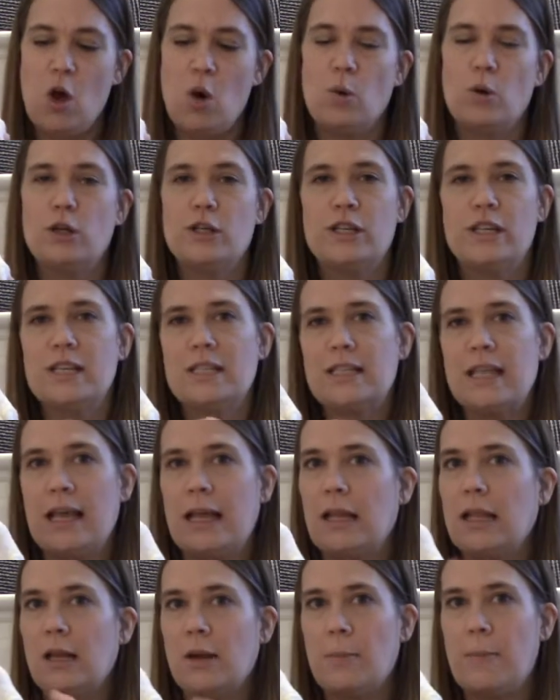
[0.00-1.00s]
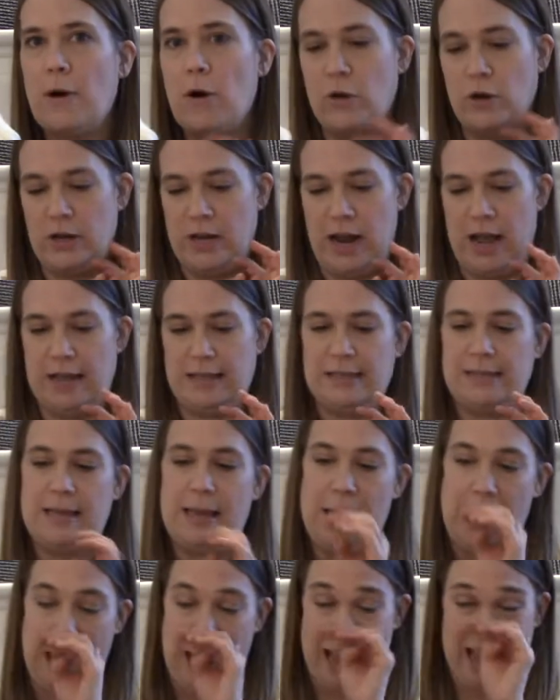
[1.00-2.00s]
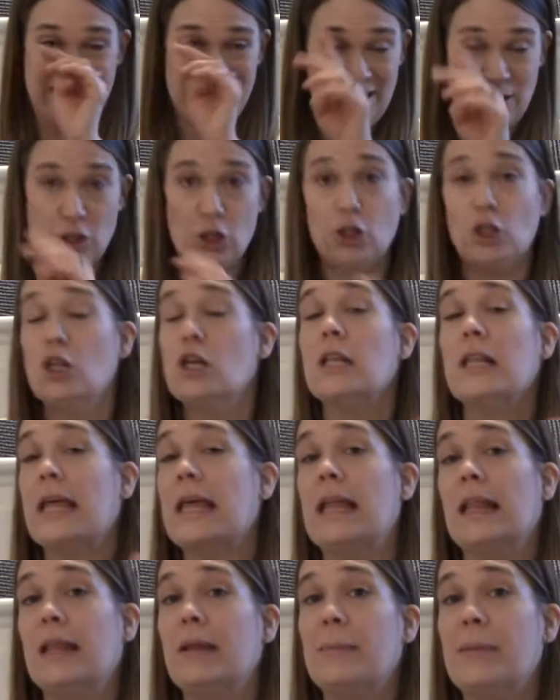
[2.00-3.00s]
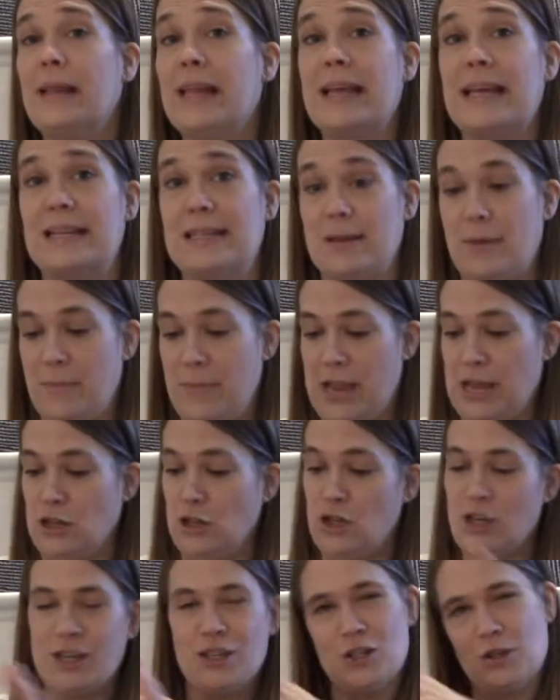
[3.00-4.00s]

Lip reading: where she gets like little polka dots, and she'll look like a little bit like a Dalmatian.